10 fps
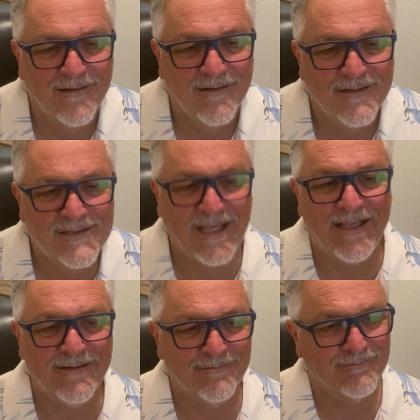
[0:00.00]

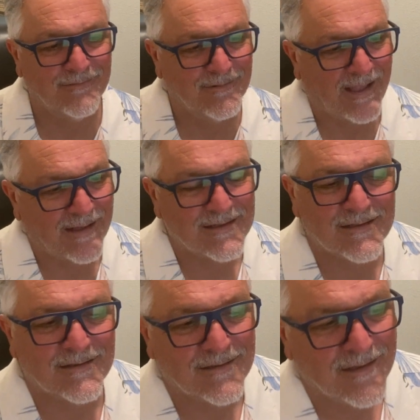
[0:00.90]
Satan
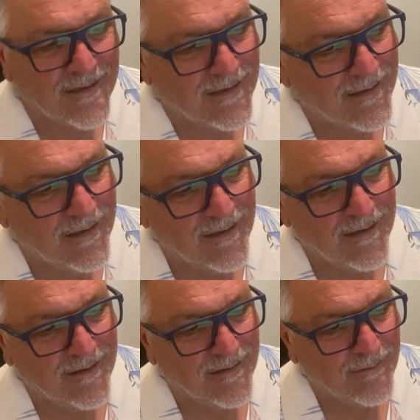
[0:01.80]
has
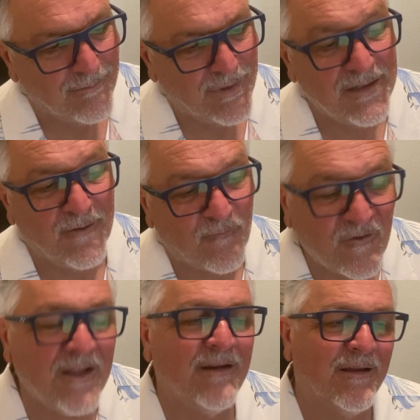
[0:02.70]
been
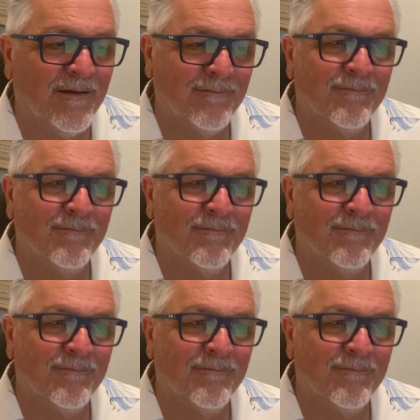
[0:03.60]
defeated,